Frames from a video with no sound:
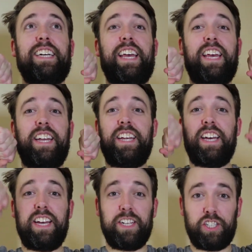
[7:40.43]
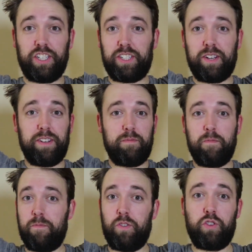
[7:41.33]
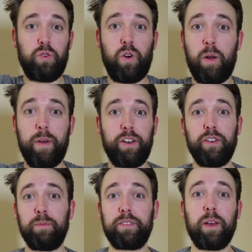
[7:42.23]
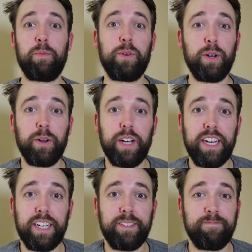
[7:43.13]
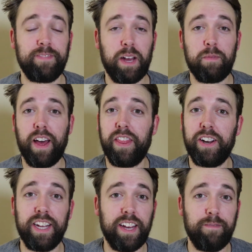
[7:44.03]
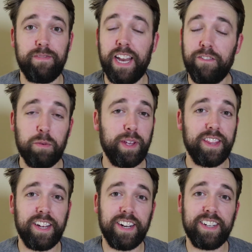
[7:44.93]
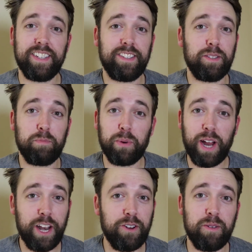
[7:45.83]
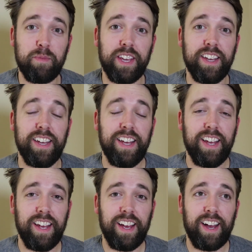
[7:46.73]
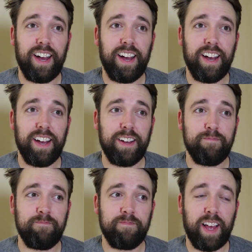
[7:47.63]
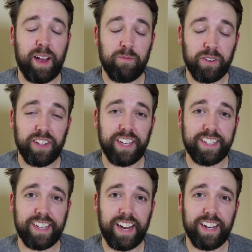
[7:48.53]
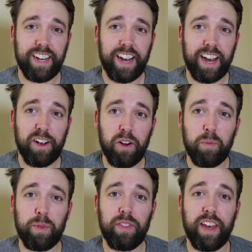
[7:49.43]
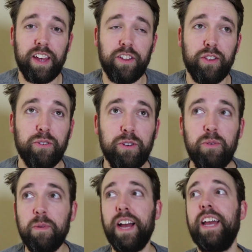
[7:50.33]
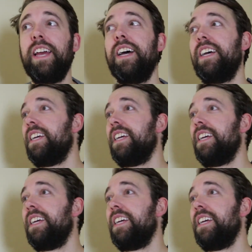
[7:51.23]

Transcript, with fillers: and just do all my dreams come true. I'm not there yet, never been there. This is brand new to me. Um, I'm really excited and I hope that through my